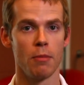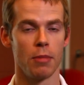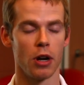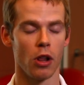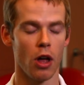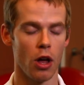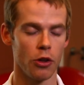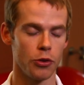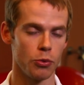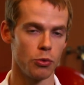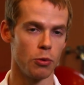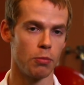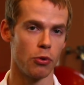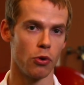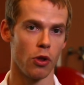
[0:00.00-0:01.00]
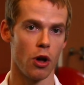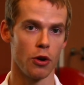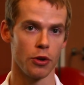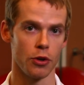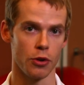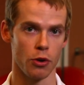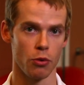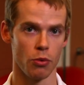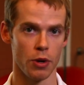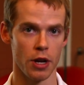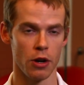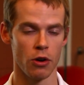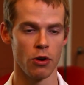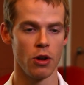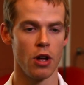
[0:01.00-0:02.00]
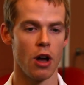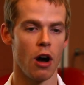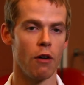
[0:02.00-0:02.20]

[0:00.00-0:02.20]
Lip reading: but it also will prolong your career,